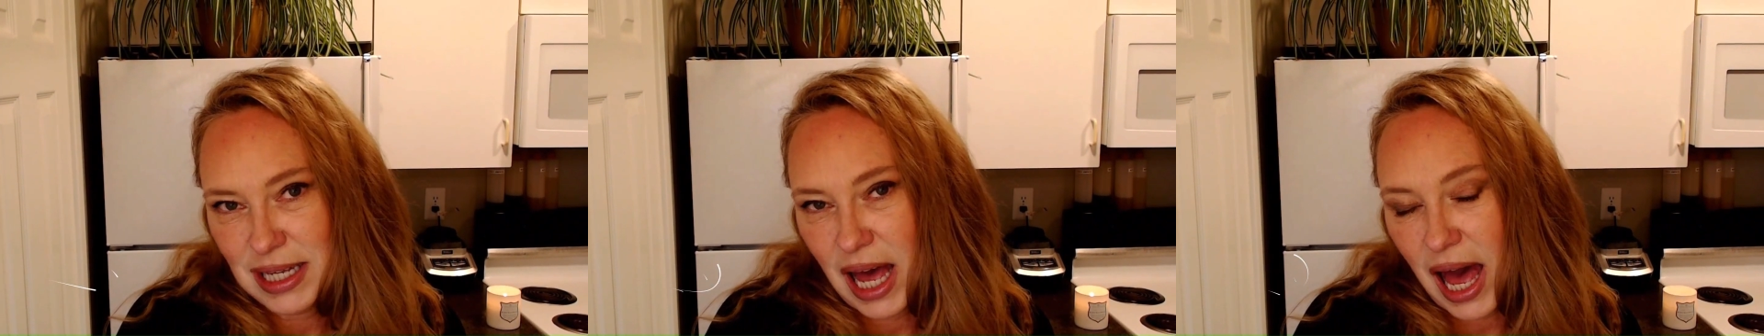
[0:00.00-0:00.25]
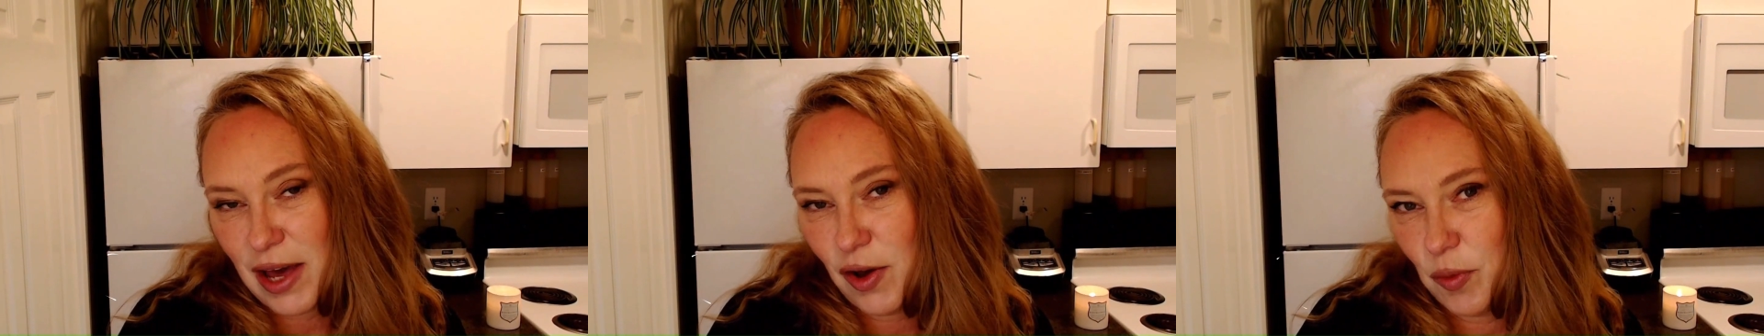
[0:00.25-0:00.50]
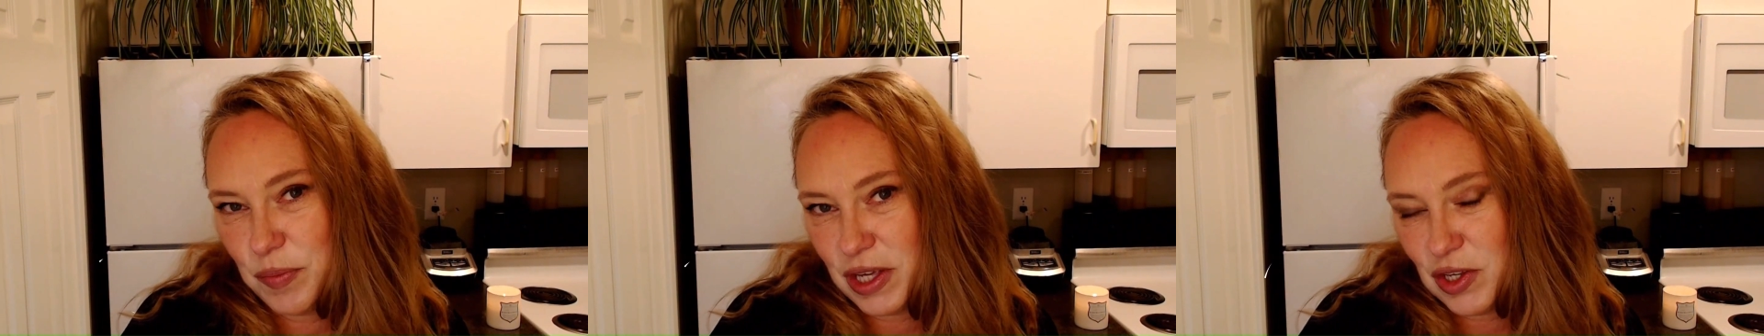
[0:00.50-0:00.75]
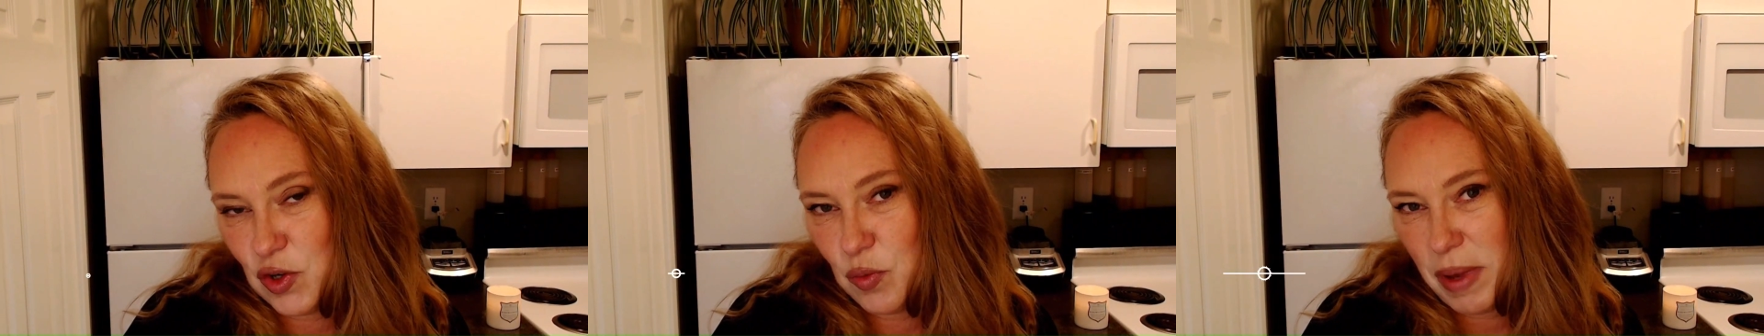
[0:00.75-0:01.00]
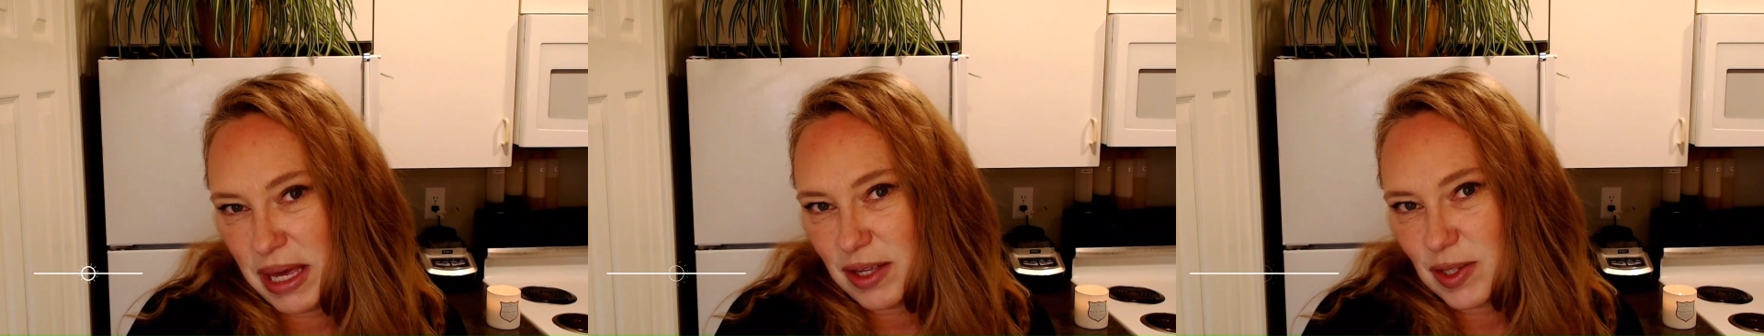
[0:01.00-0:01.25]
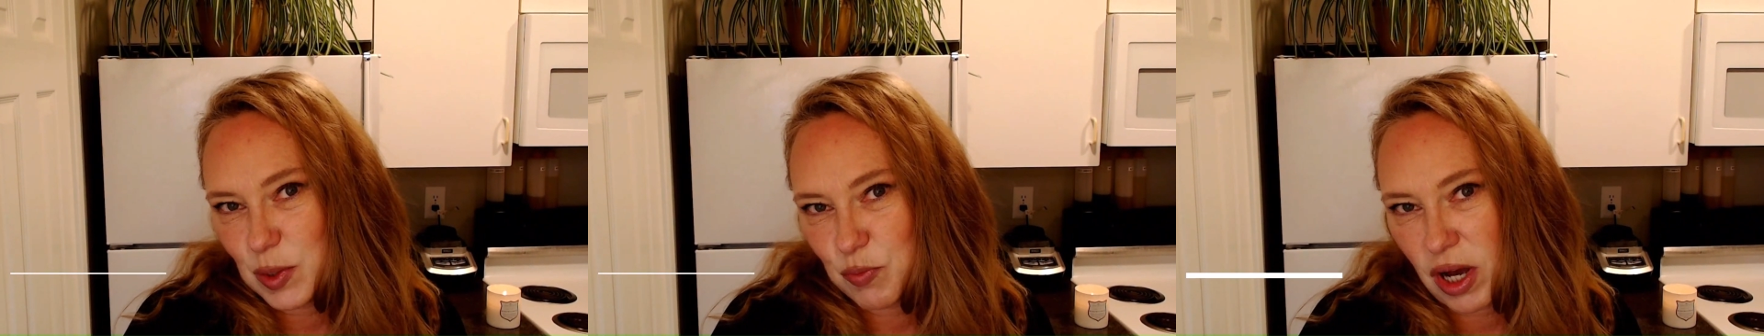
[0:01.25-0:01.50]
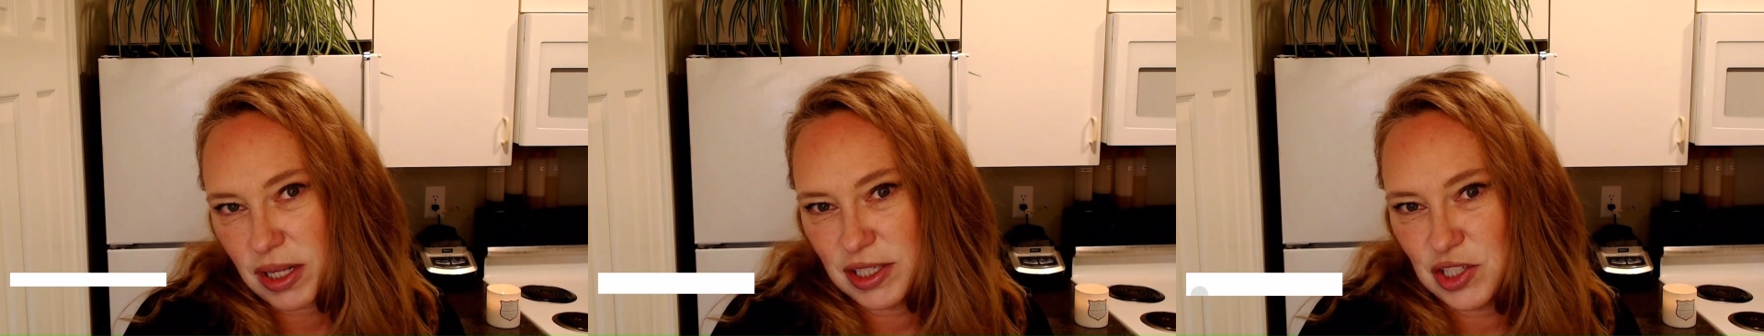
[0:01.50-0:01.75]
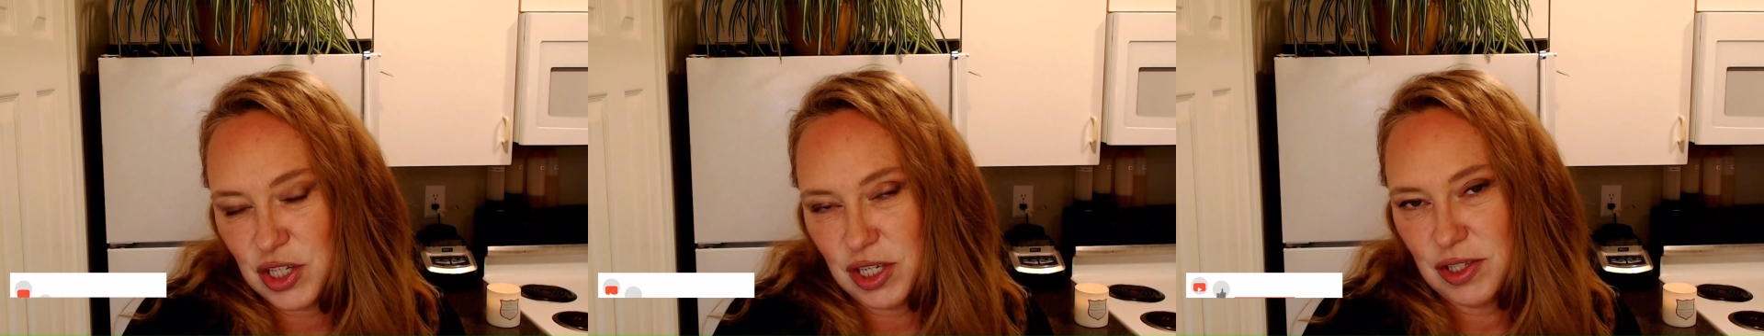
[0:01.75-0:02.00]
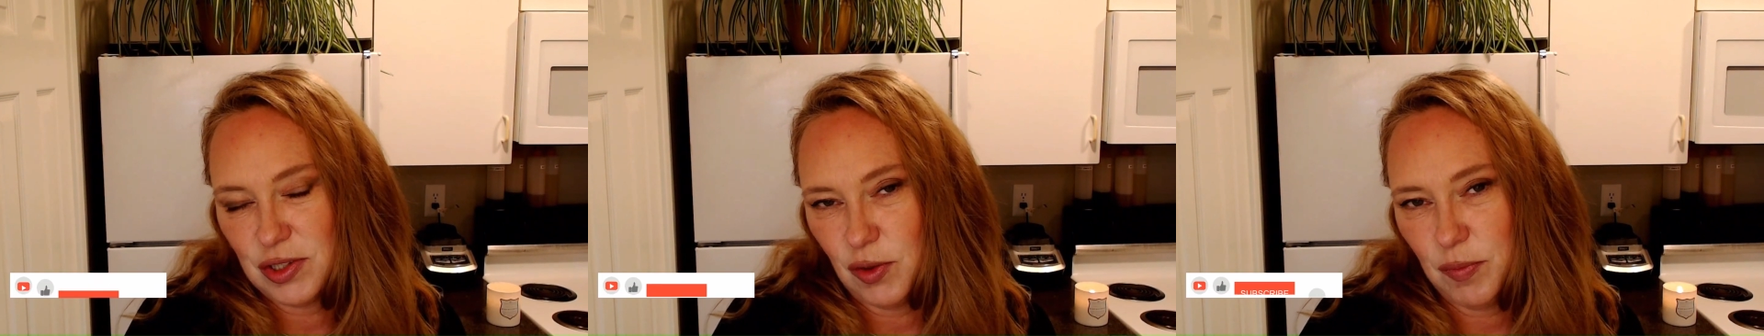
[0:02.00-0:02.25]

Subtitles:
I hope that you make this broccoli cheese soup.